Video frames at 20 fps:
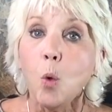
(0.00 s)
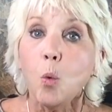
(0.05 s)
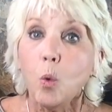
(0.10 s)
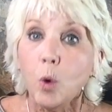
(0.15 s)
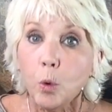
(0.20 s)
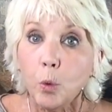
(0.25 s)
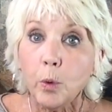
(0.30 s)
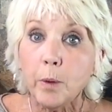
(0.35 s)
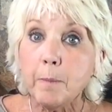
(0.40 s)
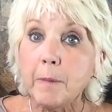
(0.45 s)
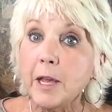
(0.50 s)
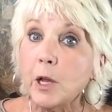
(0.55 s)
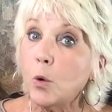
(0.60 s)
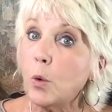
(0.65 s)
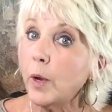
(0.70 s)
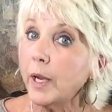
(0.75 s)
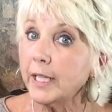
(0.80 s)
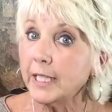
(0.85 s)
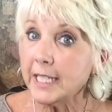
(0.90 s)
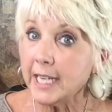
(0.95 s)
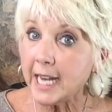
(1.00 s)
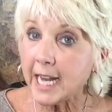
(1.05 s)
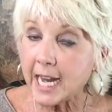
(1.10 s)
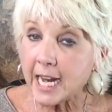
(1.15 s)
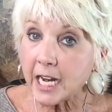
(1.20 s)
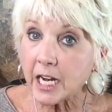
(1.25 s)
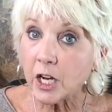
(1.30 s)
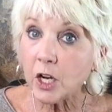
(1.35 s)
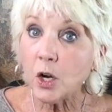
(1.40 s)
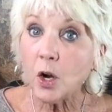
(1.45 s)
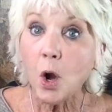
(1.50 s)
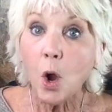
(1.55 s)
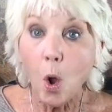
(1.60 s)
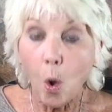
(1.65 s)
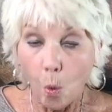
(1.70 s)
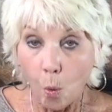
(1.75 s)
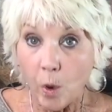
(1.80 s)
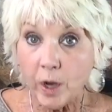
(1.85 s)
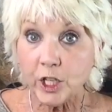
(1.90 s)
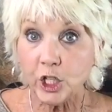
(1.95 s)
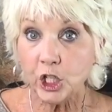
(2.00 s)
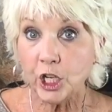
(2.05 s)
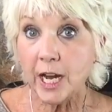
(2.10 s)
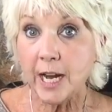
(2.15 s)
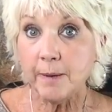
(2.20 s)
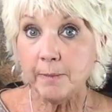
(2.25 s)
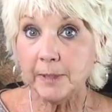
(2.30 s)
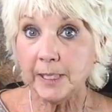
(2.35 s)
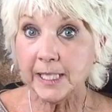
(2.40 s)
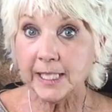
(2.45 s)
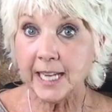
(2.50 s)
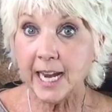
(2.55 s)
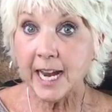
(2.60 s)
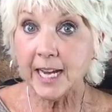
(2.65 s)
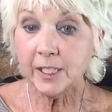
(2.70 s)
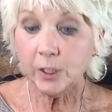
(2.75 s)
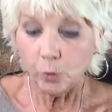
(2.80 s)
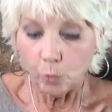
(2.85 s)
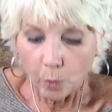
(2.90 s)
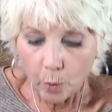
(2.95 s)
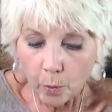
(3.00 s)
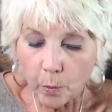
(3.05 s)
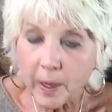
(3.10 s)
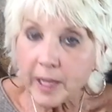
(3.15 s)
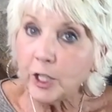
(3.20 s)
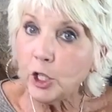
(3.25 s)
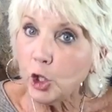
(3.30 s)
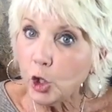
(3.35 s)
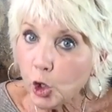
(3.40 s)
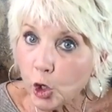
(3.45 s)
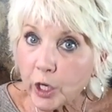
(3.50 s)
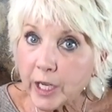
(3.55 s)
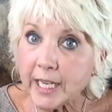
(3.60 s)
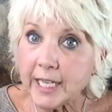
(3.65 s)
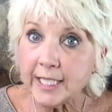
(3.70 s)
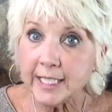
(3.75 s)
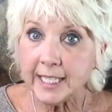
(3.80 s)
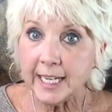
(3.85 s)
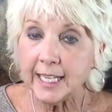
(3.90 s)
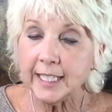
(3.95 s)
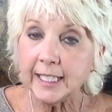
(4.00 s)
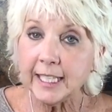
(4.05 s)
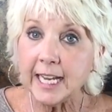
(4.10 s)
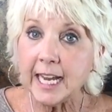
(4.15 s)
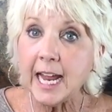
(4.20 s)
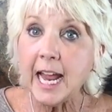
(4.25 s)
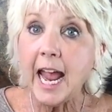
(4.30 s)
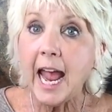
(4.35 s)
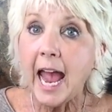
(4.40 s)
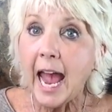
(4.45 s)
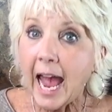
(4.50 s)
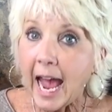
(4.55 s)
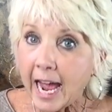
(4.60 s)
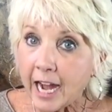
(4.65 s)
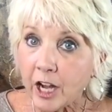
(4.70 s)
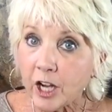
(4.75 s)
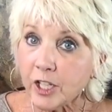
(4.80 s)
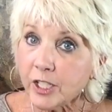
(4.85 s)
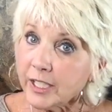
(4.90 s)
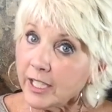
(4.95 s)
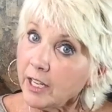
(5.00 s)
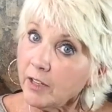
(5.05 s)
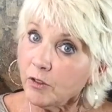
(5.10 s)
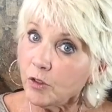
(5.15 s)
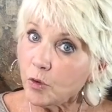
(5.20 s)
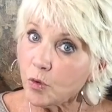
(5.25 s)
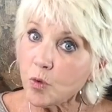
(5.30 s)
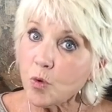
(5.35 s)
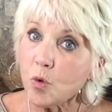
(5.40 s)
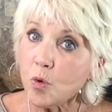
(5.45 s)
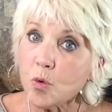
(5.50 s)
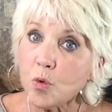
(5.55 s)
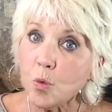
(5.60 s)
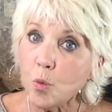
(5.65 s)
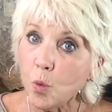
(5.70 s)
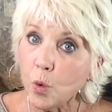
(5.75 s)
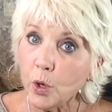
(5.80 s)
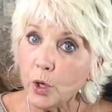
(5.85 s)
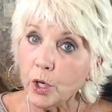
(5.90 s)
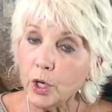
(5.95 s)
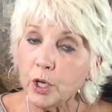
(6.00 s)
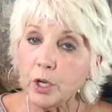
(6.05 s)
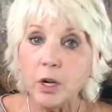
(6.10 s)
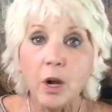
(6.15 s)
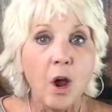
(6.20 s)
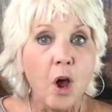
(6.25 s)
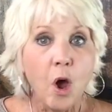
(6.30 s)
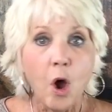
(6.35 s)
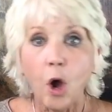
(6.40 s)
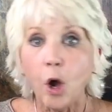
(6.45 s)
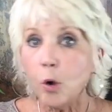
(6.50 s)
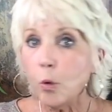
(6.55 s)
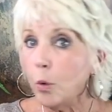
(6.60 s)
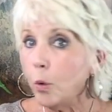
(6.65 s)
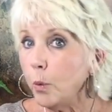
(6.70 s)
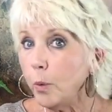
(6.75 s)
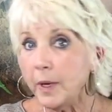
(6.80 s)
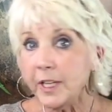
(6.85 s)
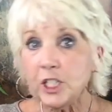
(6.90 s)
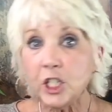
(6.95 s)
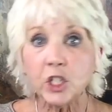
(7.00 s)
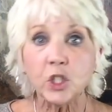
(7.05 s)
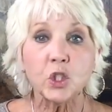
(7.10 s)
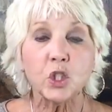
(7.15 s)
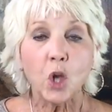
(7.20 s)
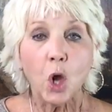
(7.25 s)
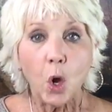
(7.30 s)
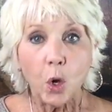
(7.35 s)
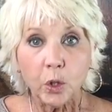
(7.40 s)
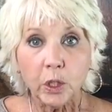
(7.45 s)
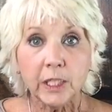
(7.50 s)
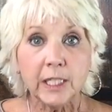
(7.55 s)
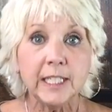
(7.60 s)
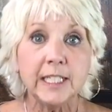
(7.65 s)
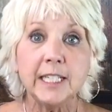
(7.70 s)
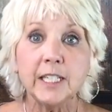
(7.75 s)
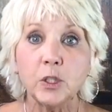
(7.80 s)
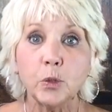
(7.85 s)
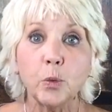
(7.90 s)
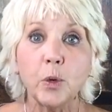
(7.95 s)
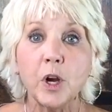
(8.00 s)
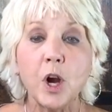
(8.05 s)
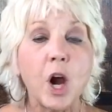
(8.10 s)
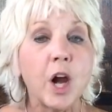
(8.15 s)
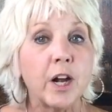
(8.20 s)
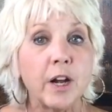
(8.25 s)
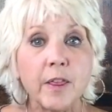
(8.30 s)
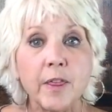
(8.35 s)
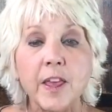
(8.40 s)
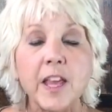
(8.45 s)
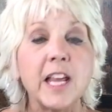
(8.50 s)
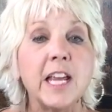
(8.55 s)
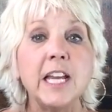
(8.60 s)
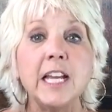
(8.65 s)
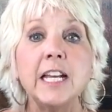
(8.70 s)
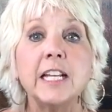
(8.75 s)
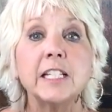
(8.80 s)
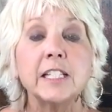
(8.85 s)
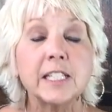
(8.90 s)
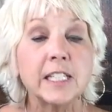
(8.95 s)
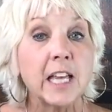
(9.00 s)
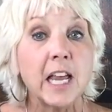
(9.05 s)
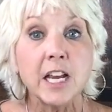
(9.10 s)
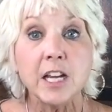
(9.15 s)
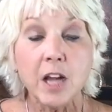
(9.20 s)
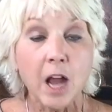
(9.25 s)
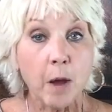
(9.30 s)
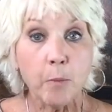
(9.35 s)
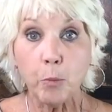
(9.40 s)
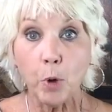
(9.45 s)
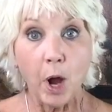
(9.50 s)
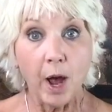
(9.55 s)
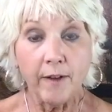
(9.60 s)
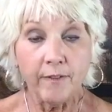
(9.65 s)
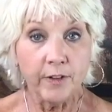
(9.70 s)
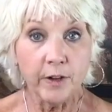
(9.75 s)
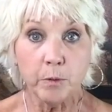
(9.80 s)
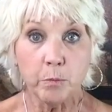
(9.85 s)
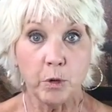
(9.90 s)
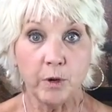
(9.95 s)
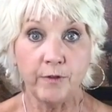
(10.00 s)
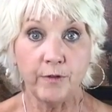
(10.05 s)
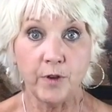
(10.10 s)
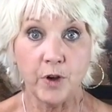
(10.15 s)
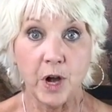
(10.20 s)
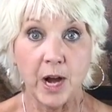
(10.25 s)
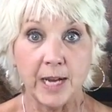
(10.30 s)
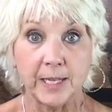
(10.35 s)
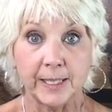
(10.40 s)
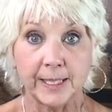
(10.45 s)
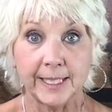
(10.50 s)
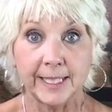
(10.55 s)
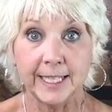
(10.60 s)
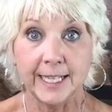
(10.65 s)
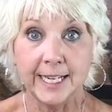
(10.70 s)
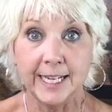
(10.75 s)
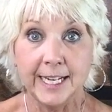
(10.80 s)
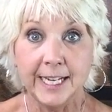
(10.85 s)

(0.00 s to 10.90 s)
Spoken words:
Will we be quick to hear what James says? Will we look intently at ourselves through the Word? Or will we just totally disregard it, thinking it's not profitable for us?